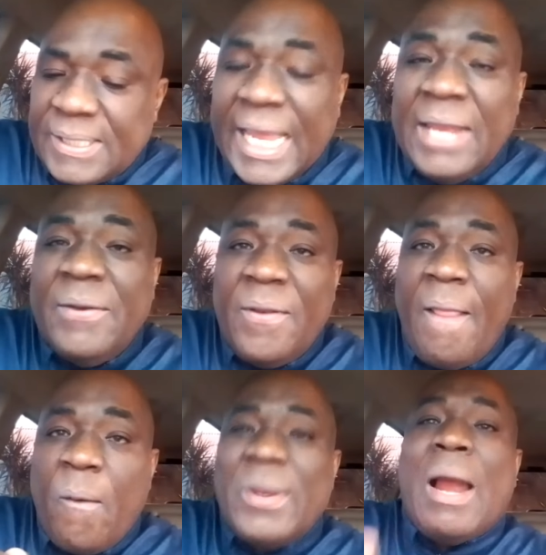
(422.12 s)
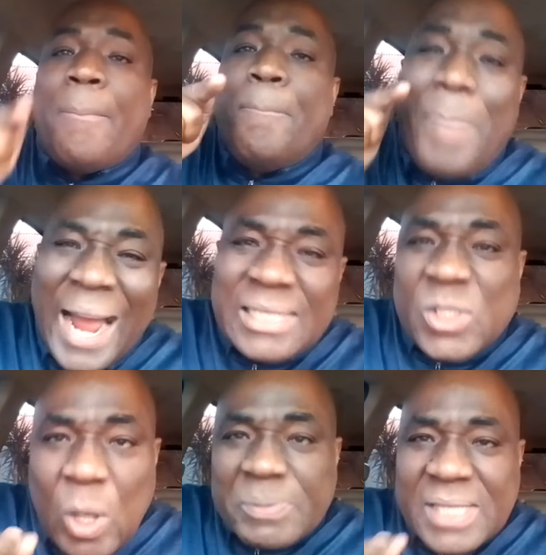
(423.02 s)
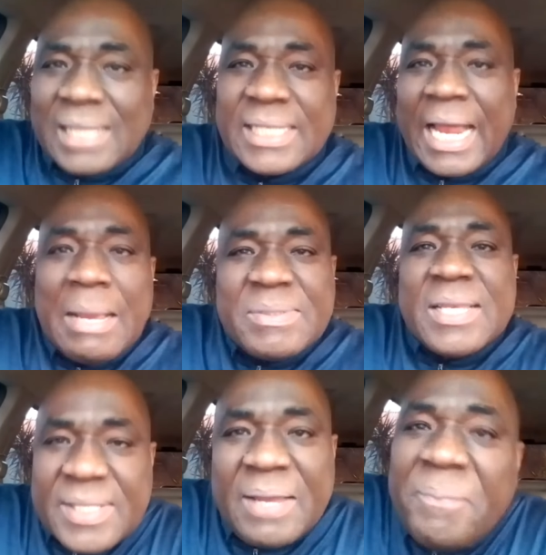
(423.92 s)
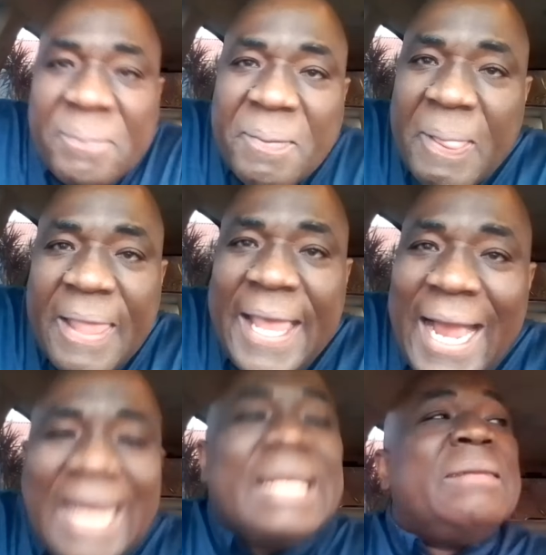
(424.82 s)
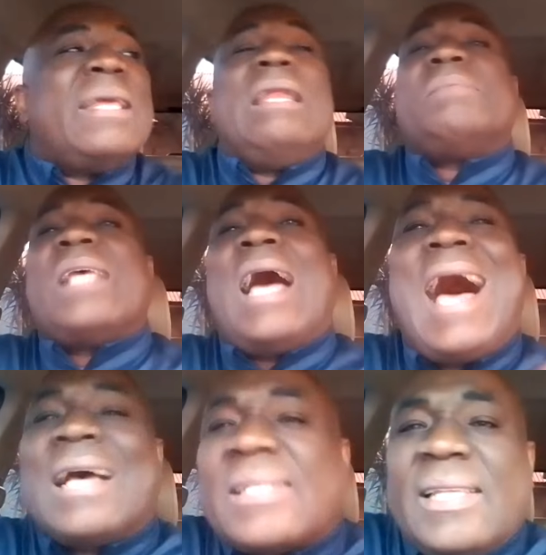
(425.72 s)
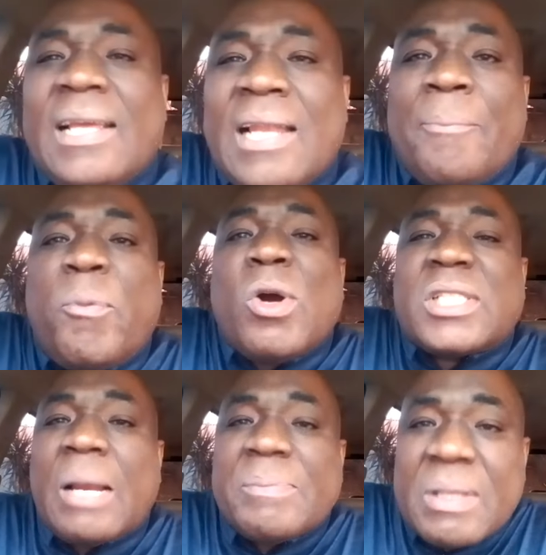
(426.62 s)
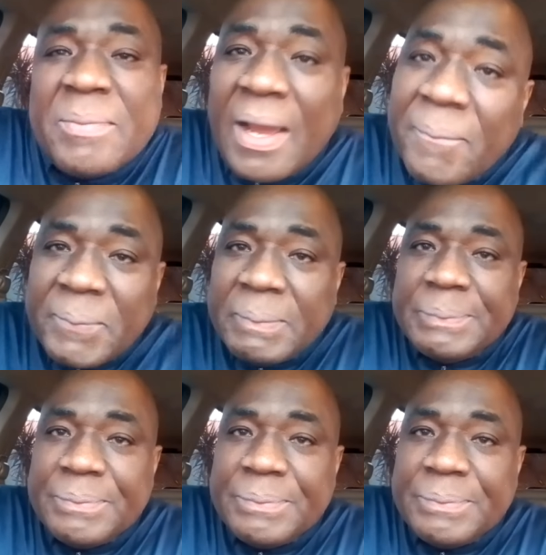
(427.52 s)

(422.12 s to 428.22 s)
See, with a bad substance in him system. And then tell him, say, oxtail and pork chops him now.